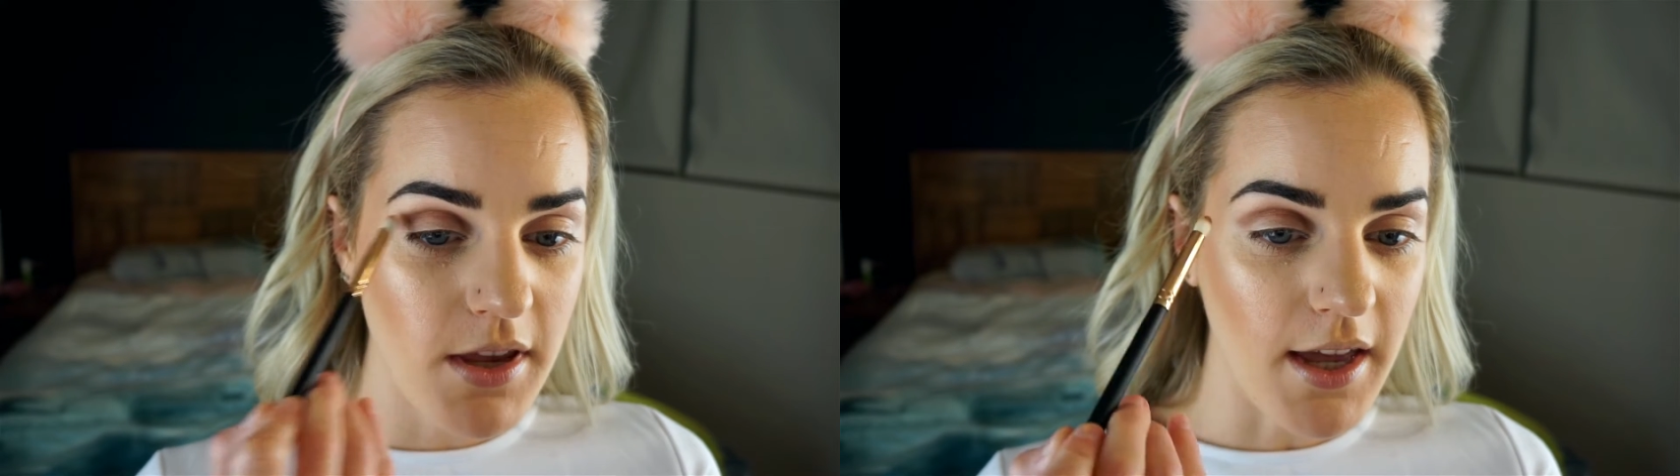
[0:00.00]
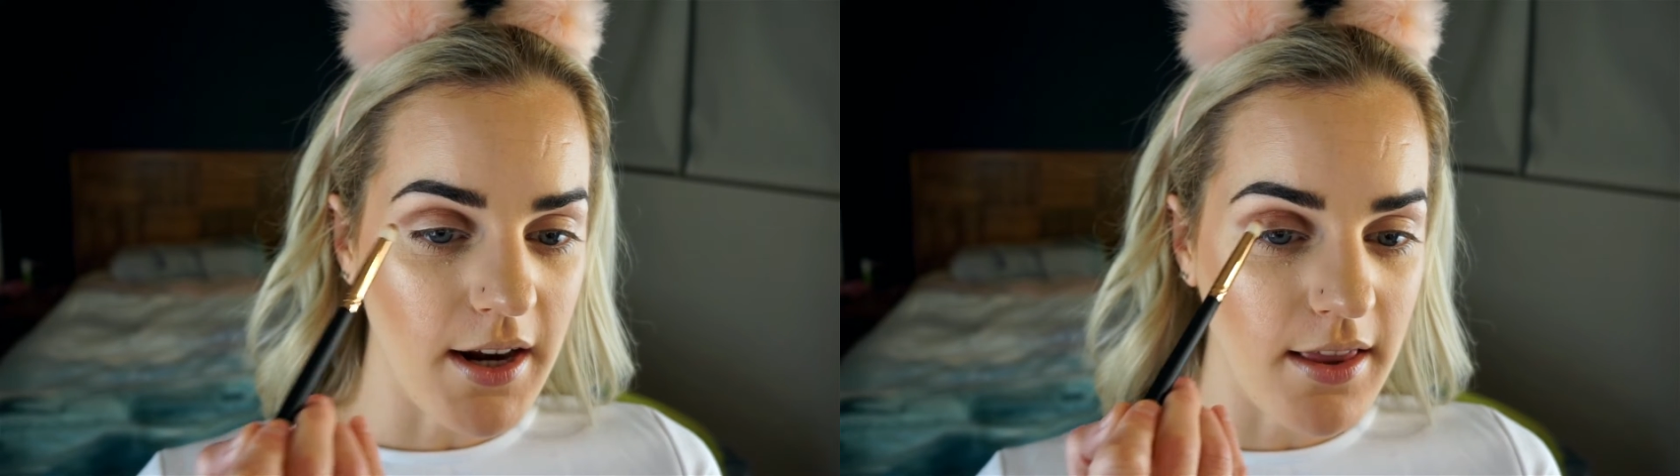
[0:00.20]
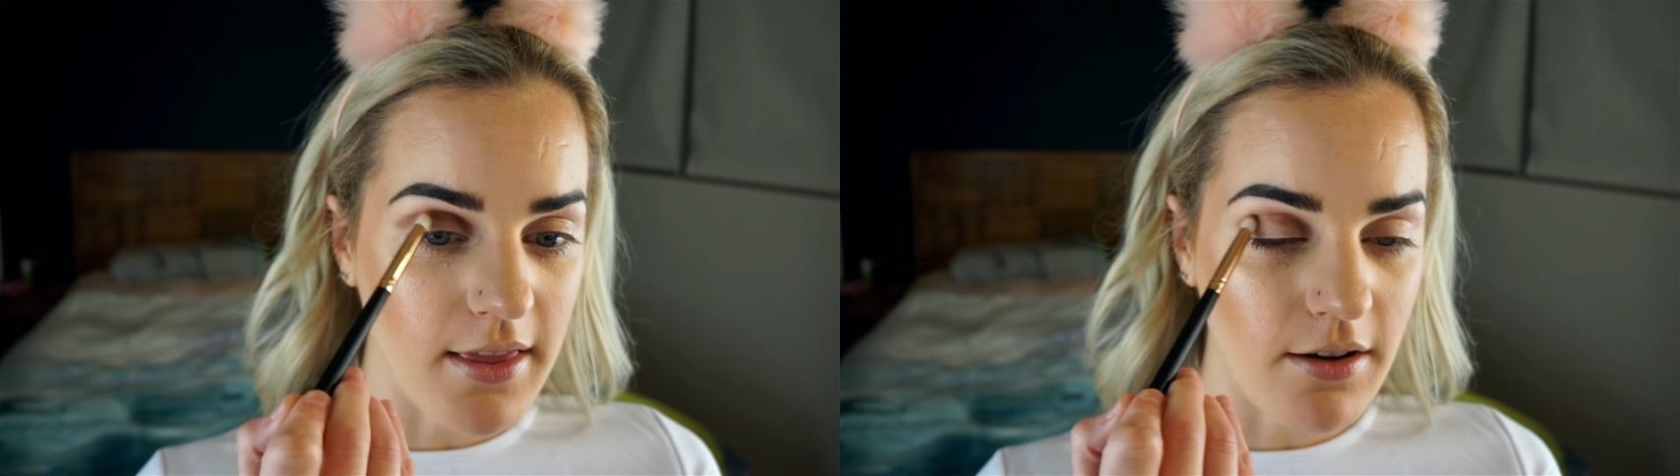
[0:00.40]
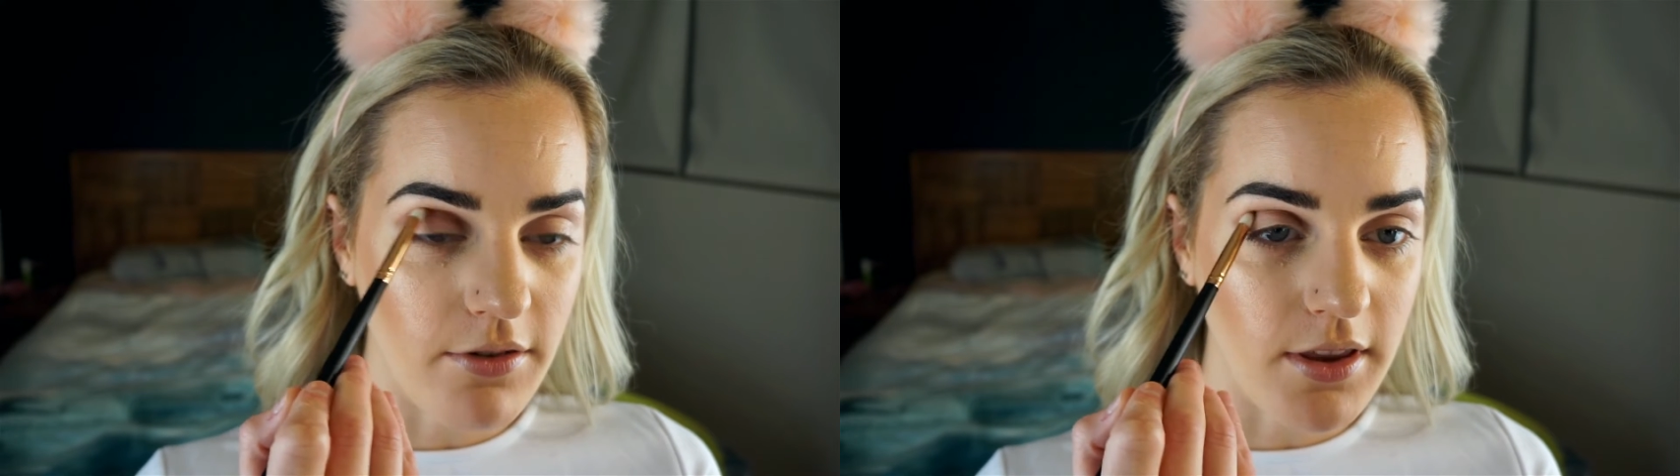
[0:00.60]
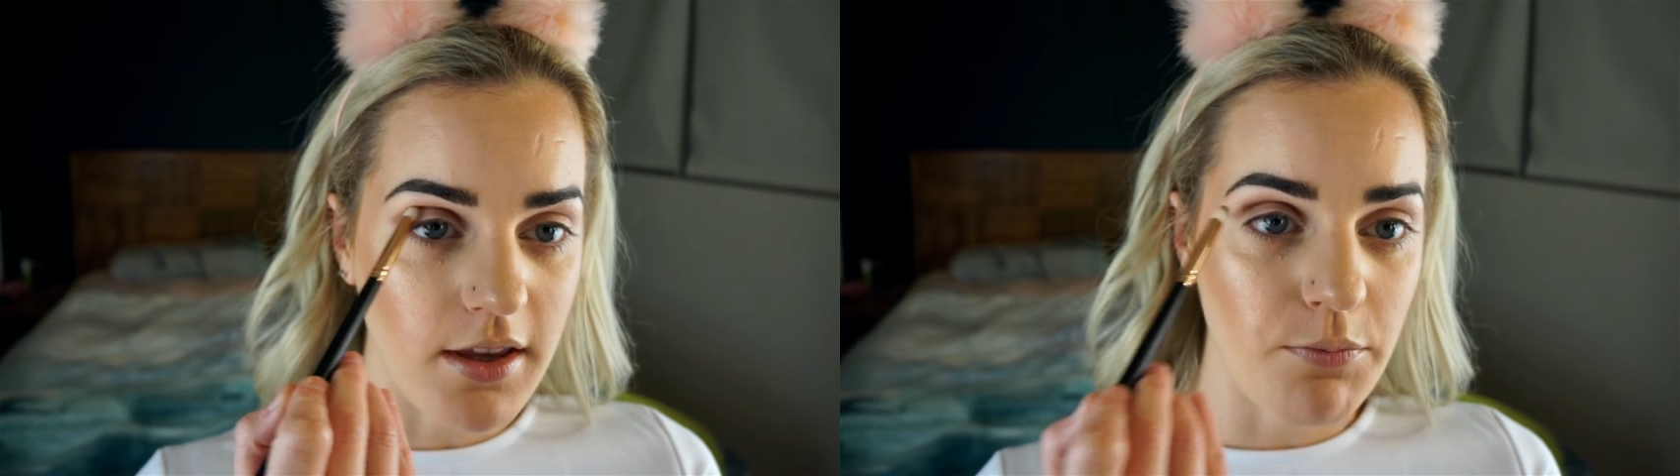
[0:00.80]
you get it in that
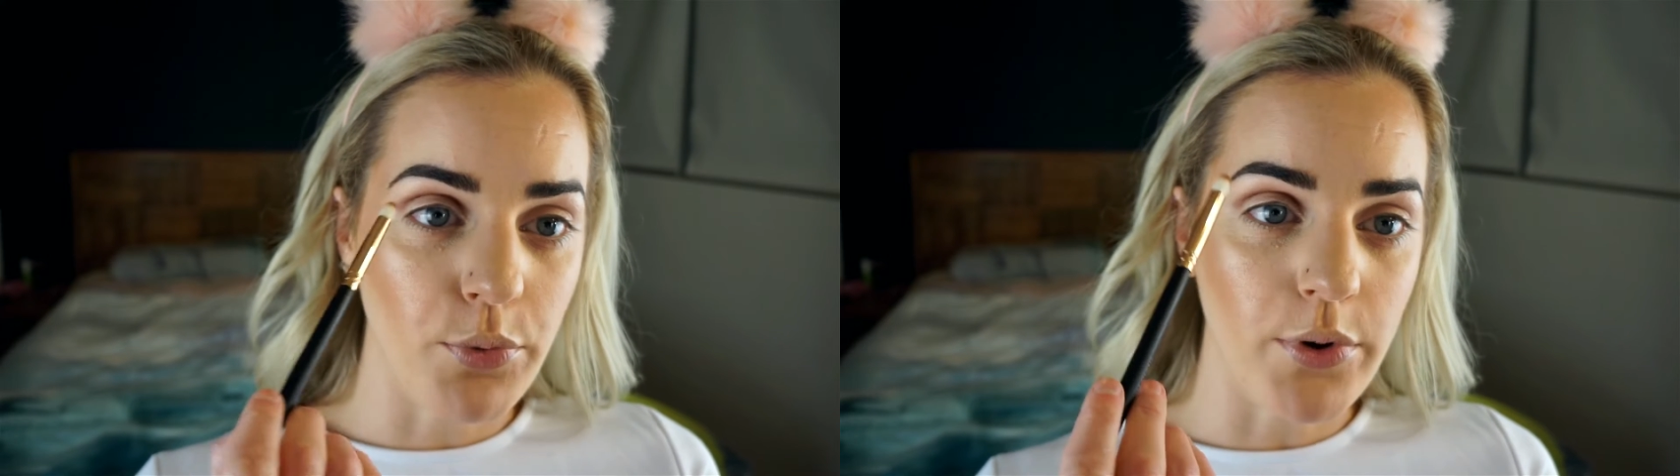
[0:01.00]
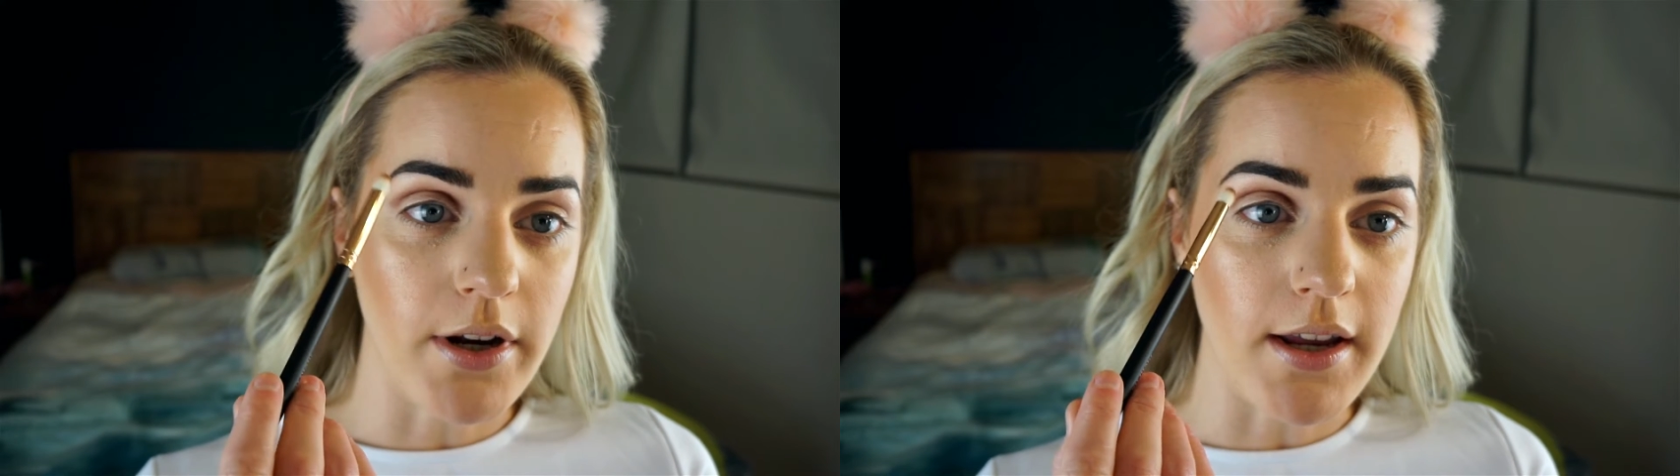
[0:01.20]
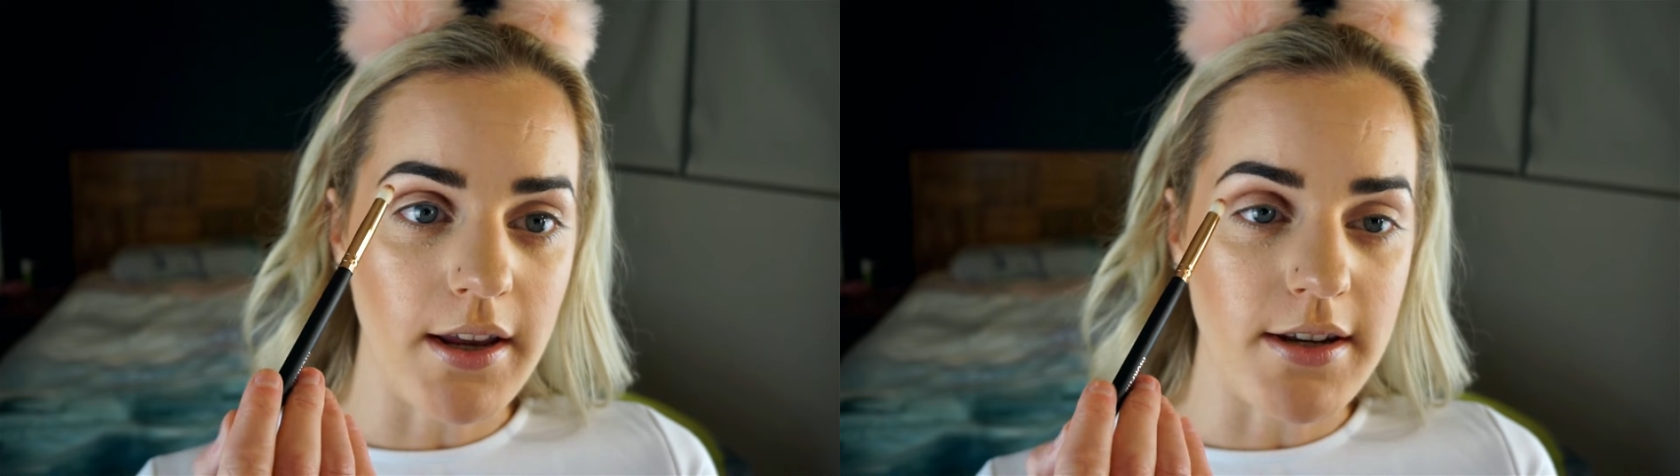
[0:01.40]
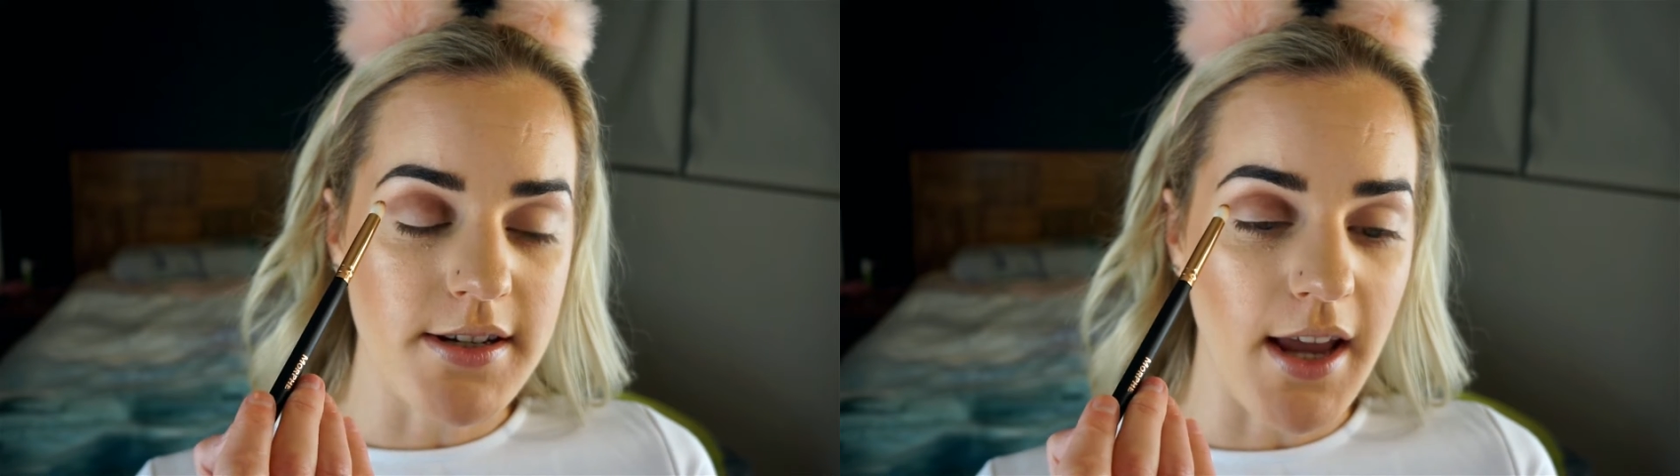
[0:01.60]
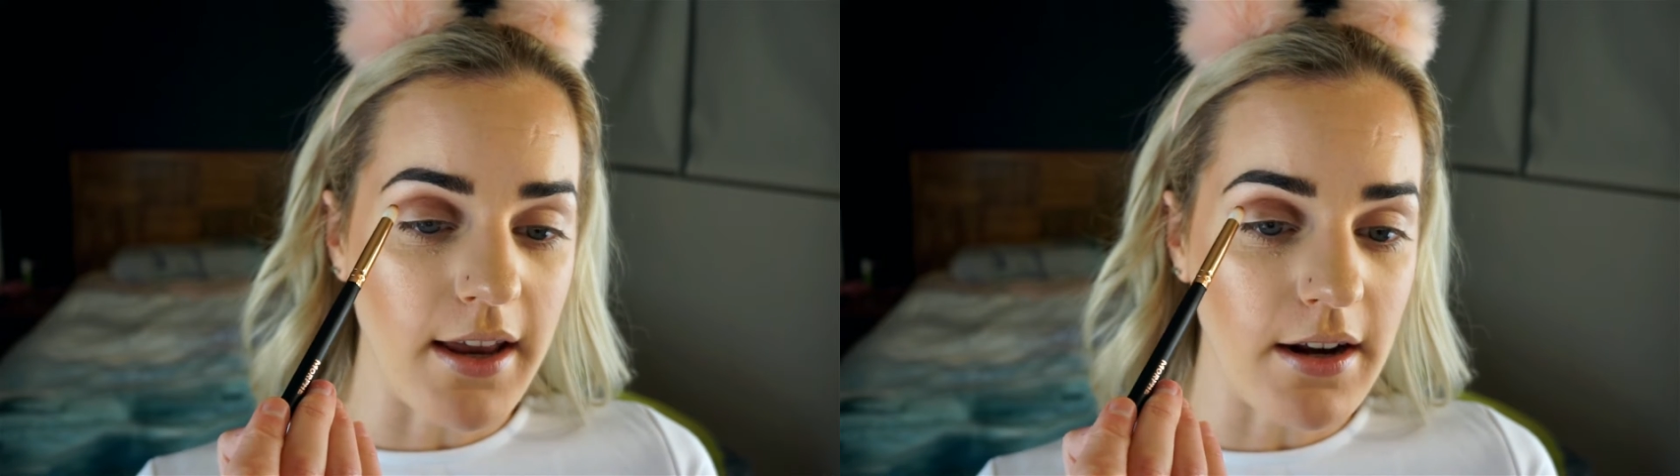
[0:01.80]
really pretty
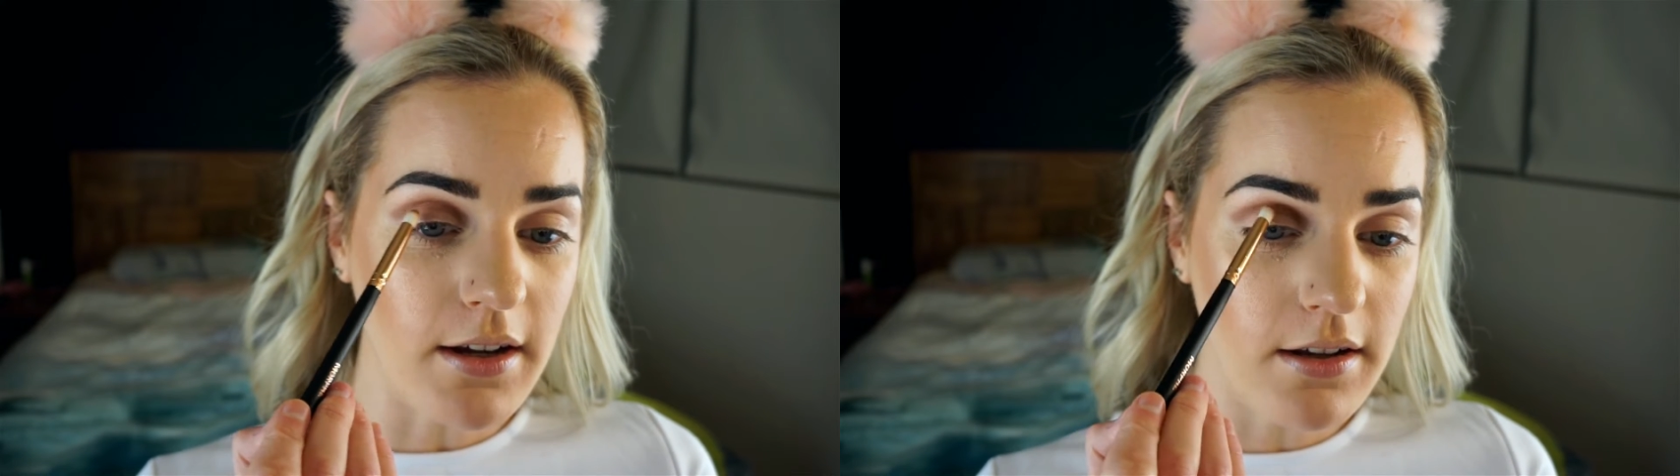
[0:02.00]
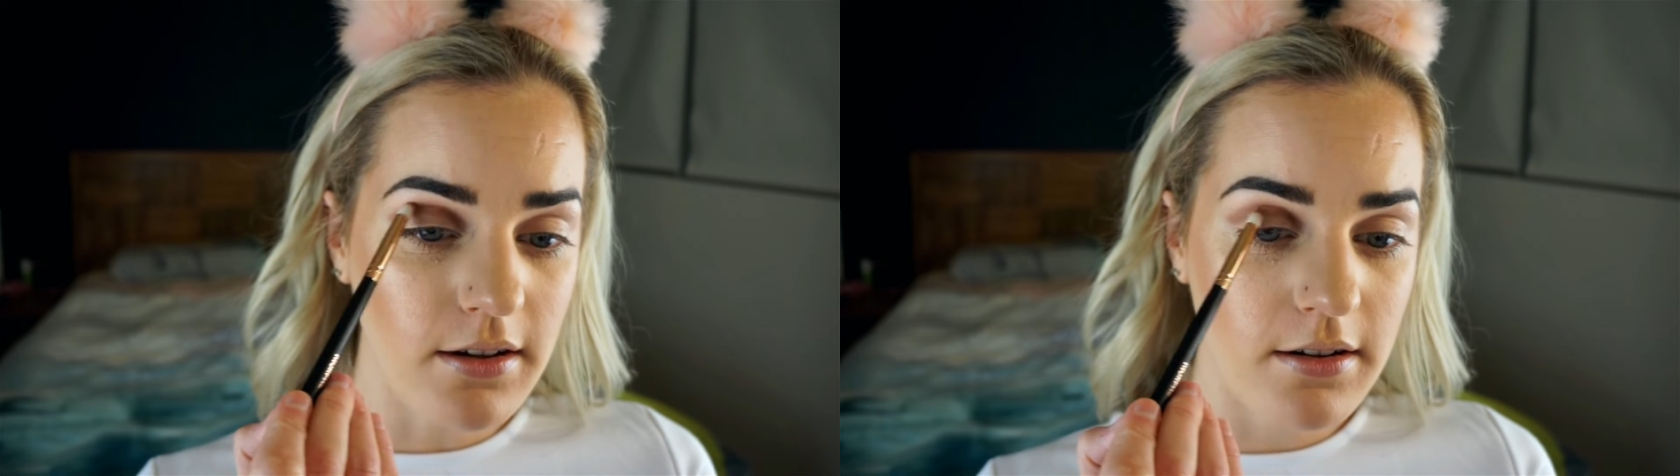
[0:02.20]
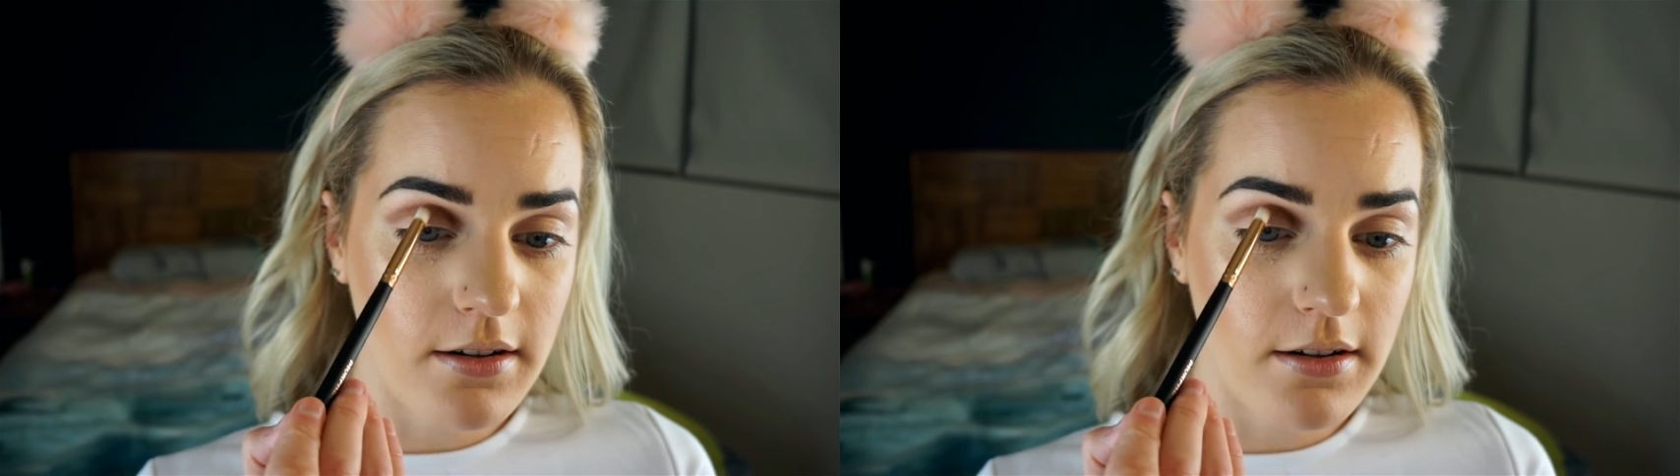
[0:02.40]
container.